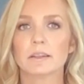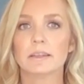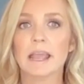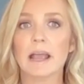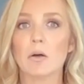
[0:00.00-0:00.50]

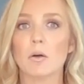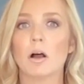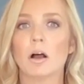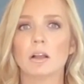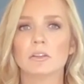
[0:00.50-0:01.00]
Now
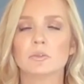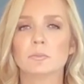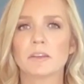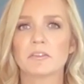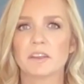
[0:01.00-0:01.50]
on to
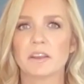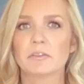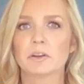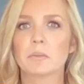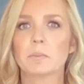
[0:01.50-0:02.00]
my
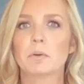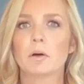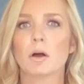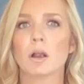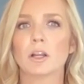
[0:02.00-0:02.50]
favorite
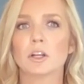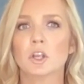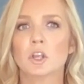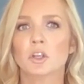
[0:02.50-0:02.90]
part.